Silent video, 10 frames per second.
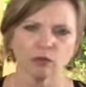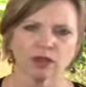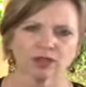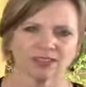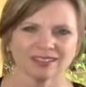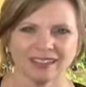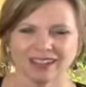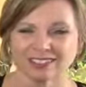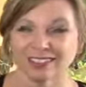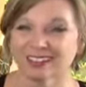with the
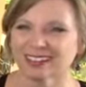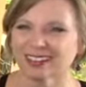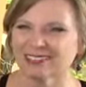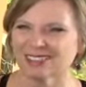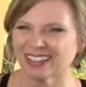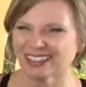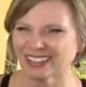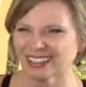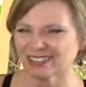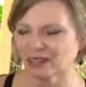Sagittarius. I
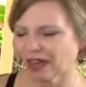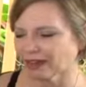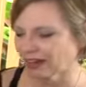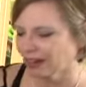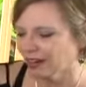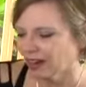apologize for that.